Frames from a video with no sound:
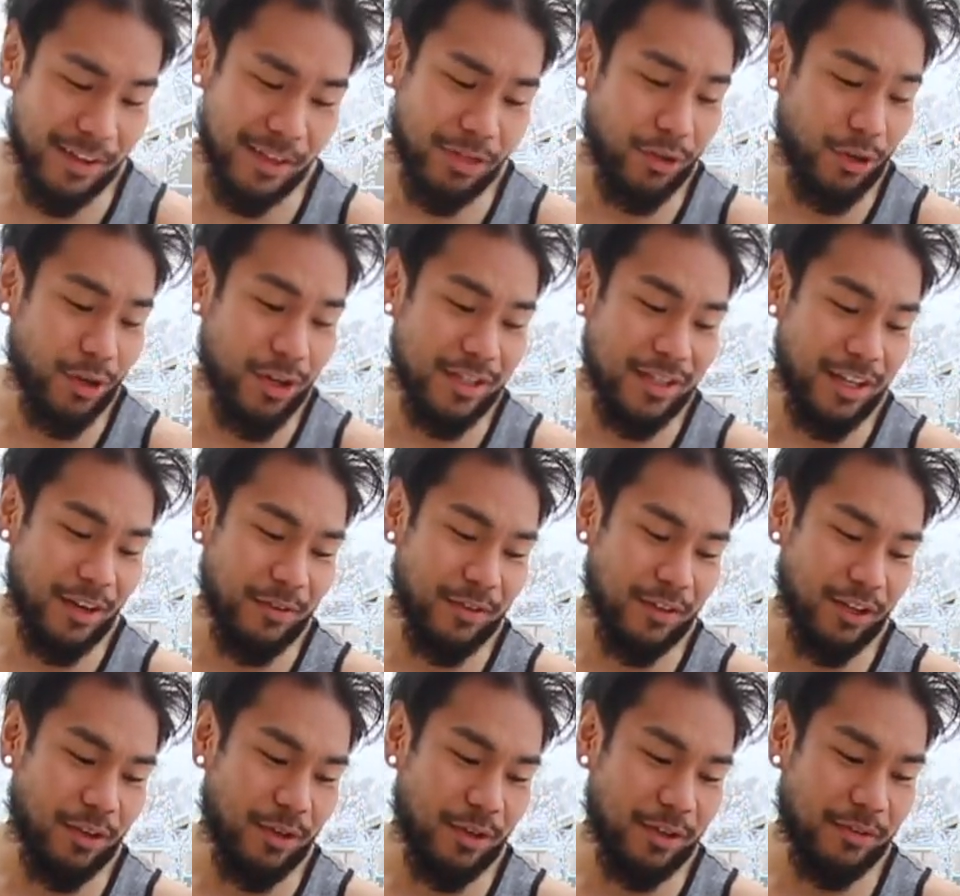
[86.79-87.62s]
at
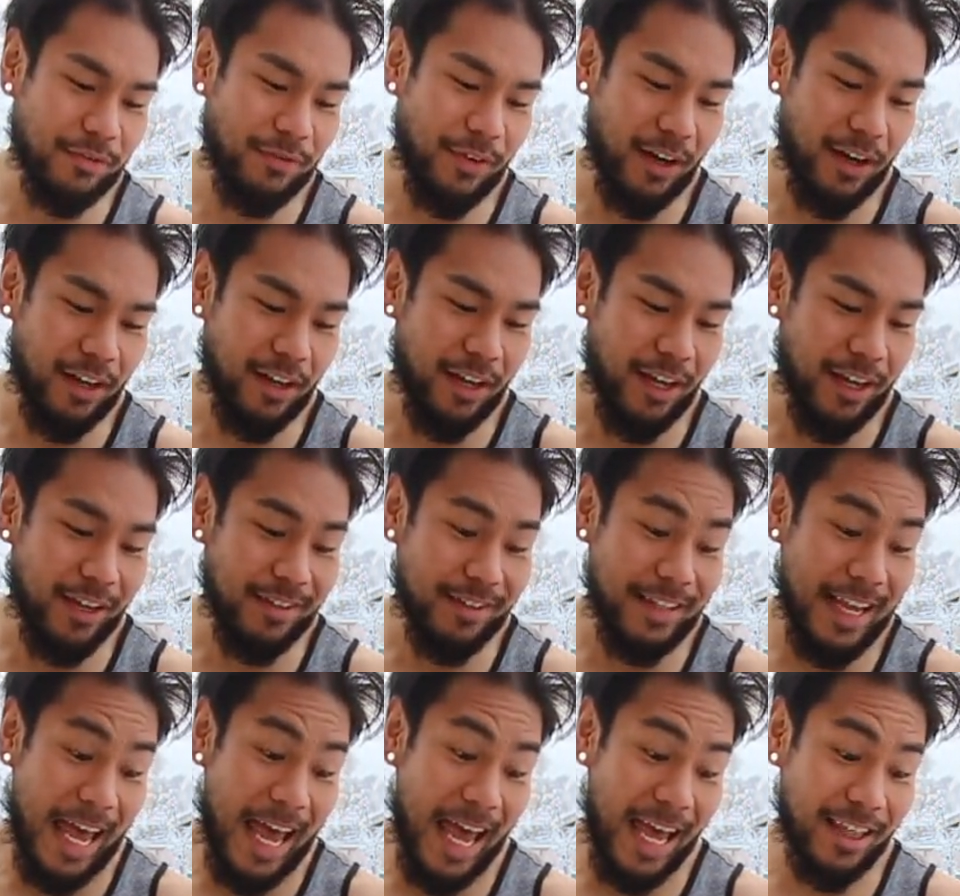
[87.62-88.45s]
37 degrees
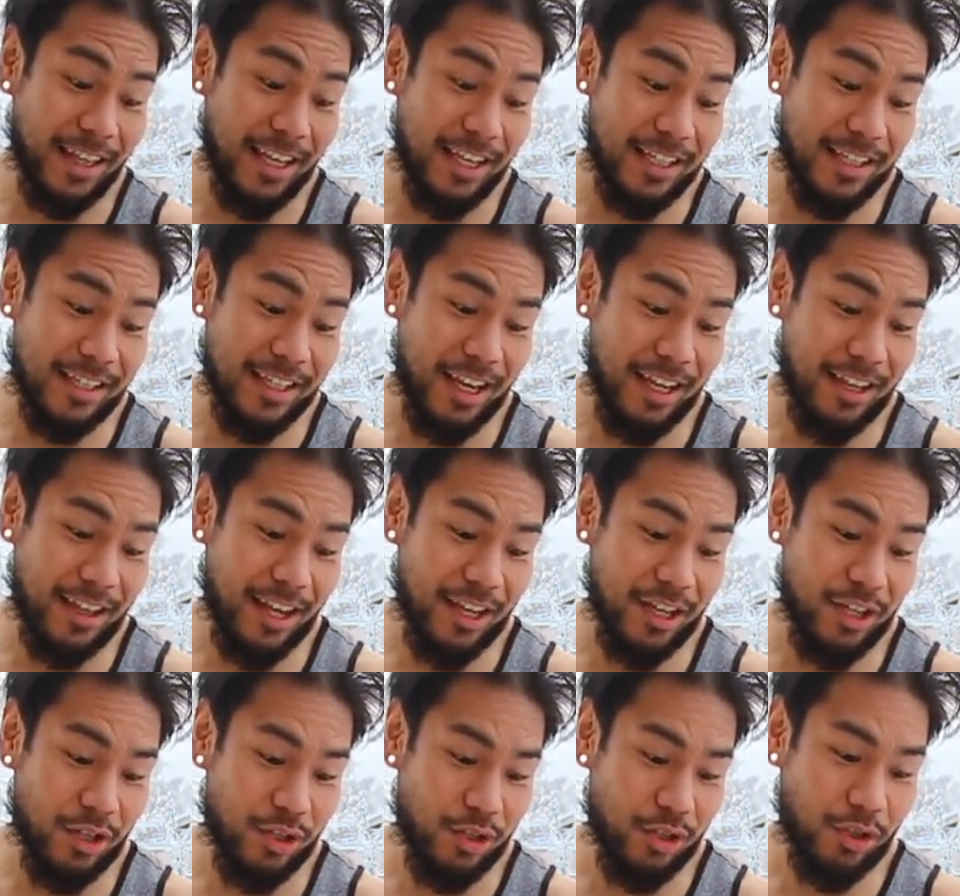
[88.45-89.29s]
Fahrenheit, and they say
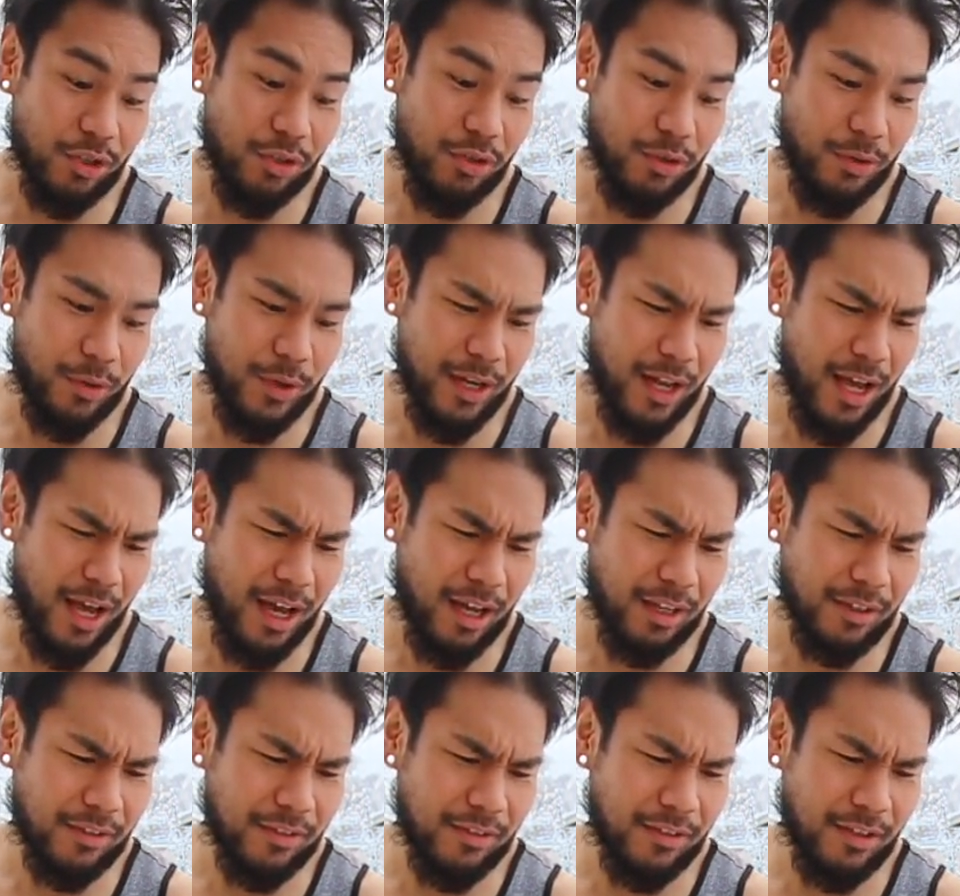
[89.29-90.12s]
that you should do it
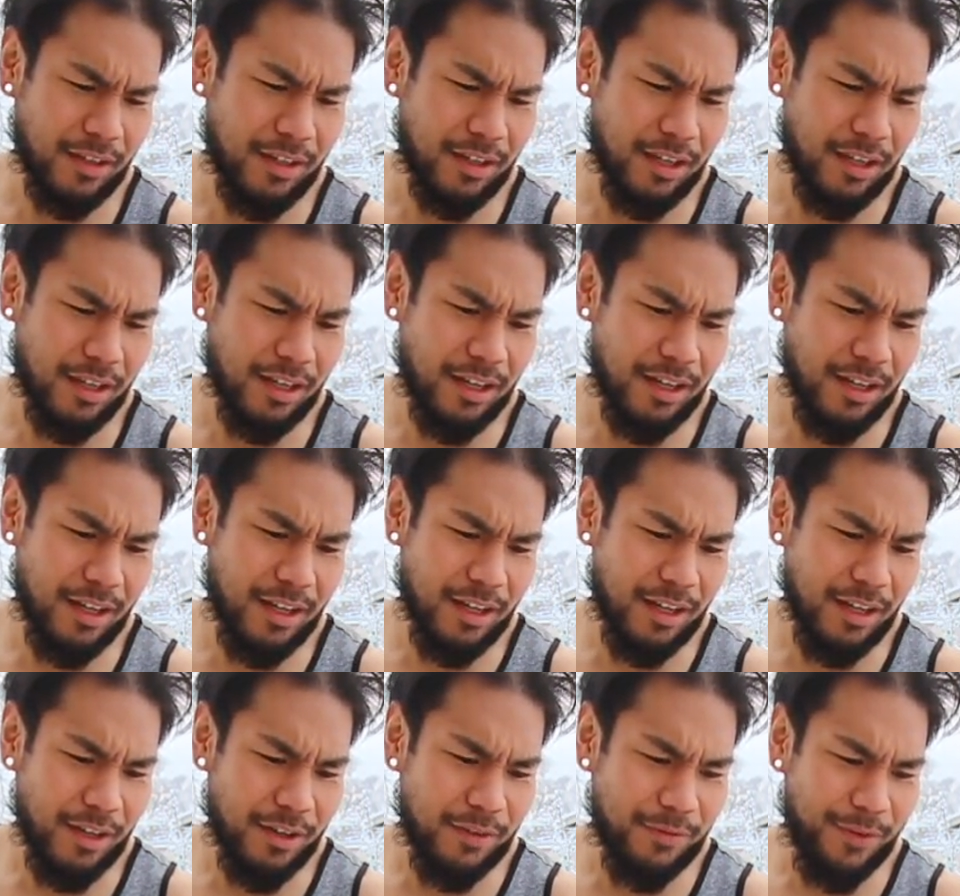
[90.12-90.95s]
at
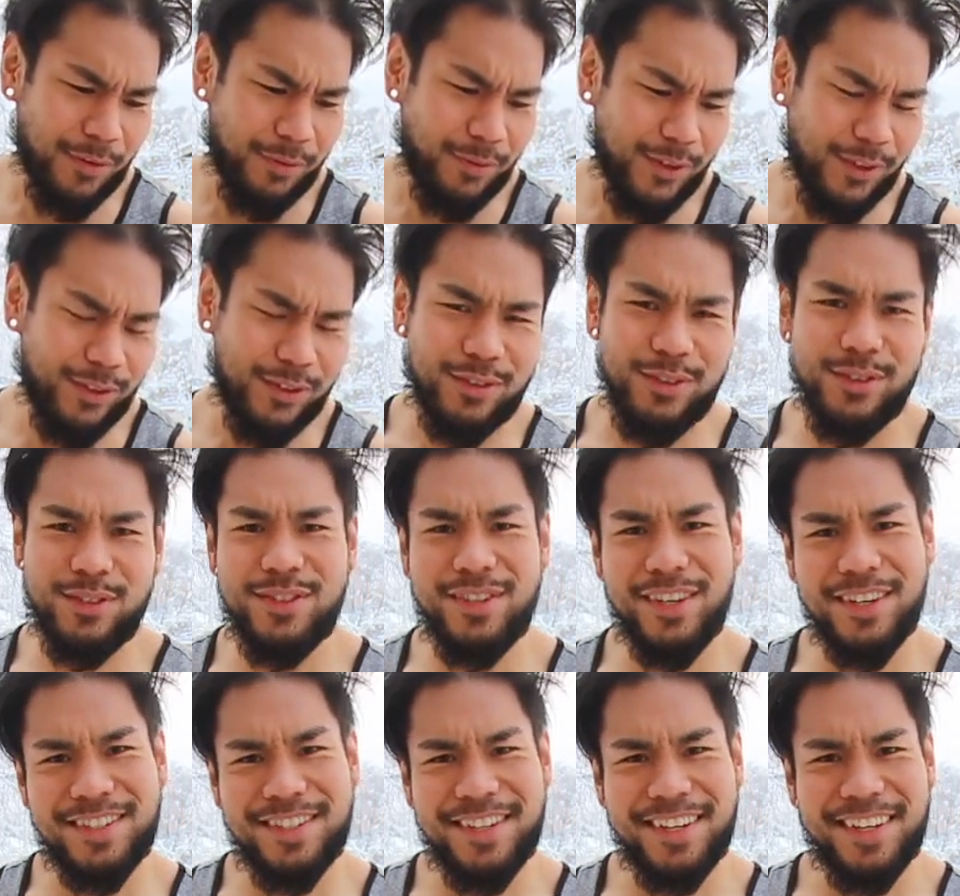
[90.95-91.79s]
50 to
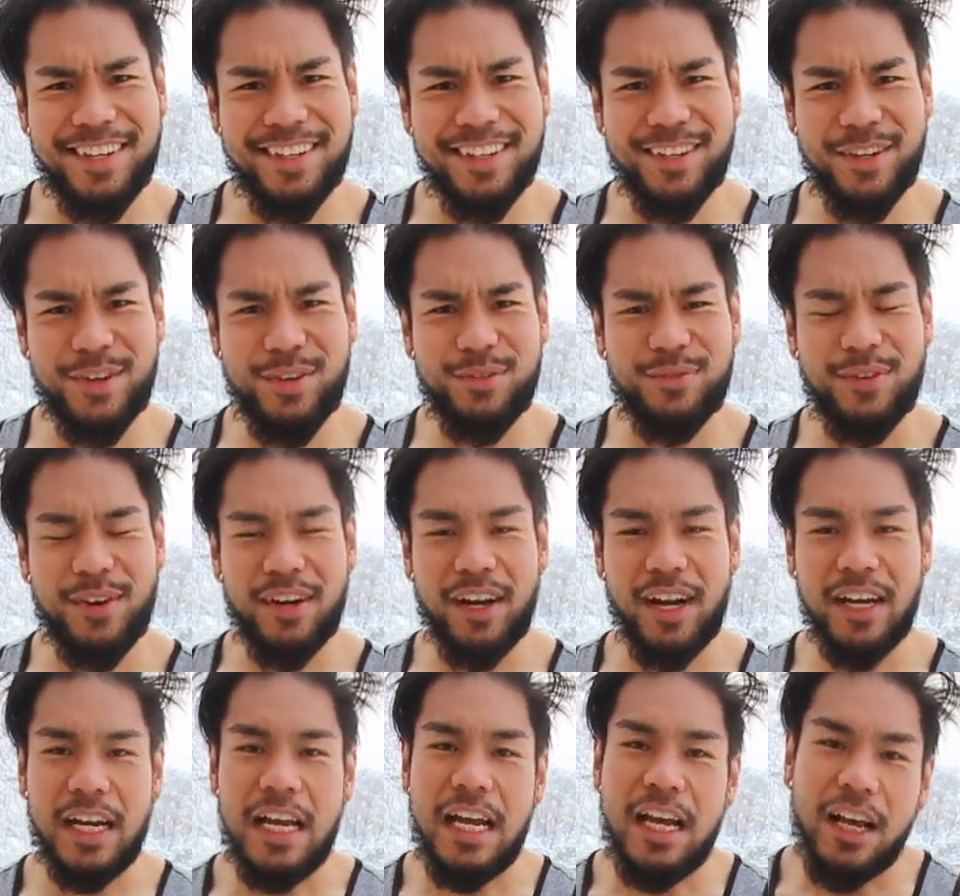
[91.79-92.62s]
60 degrees
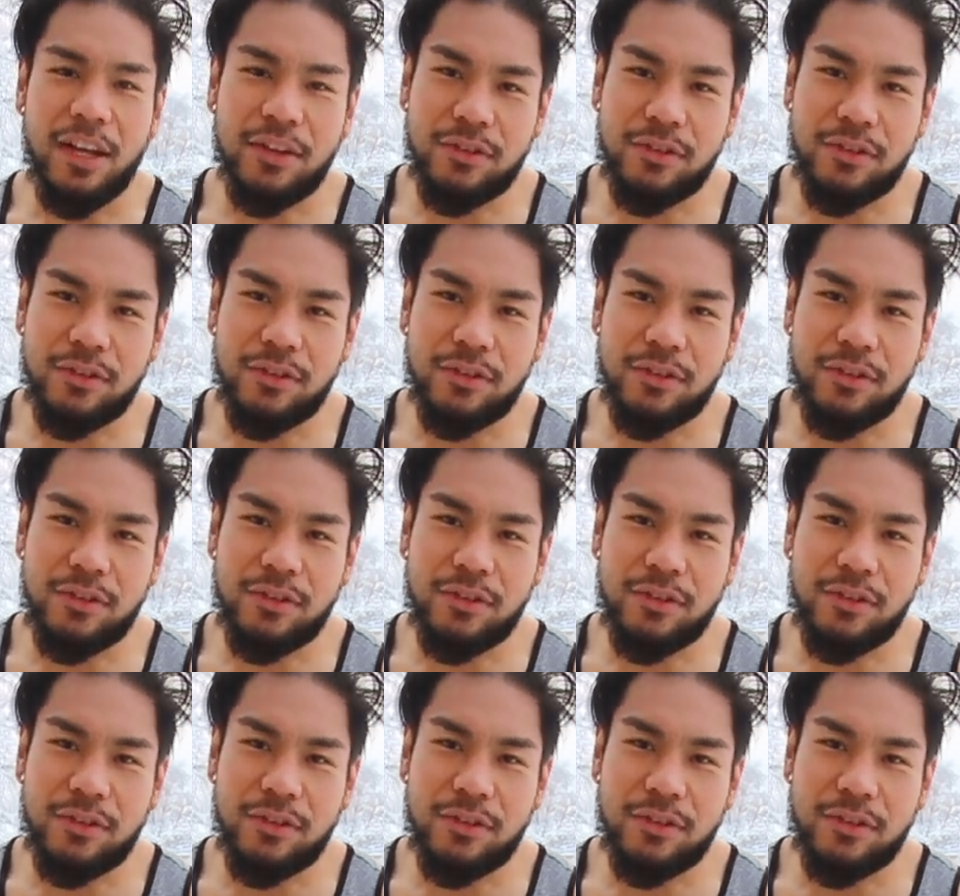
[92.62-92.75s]
Fahrenheit.